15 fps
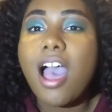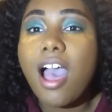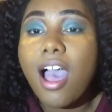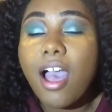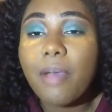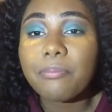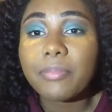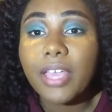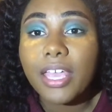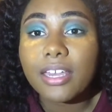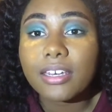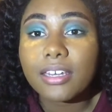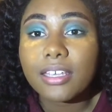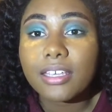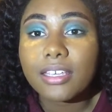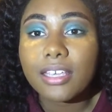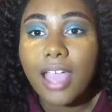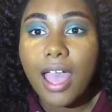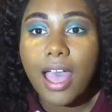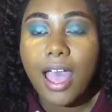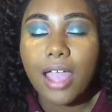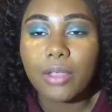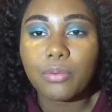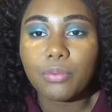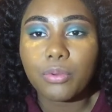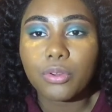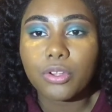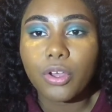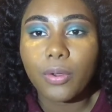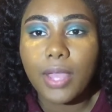And yeah, I
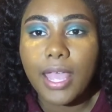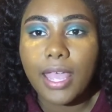will go